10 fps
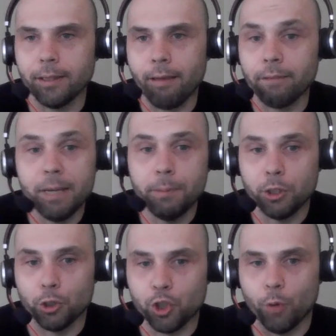ends in that league
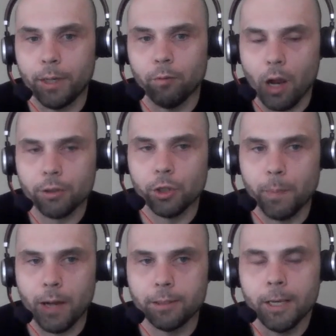because there's so many roster
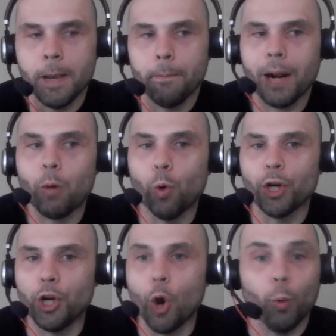spots, but I
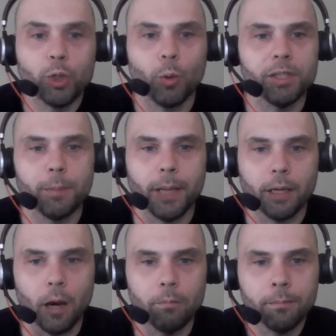want to know which ones to
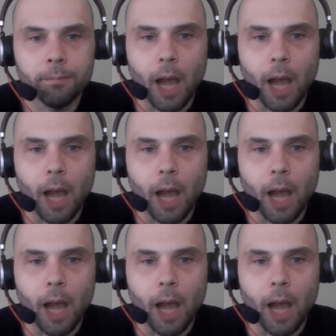pick up.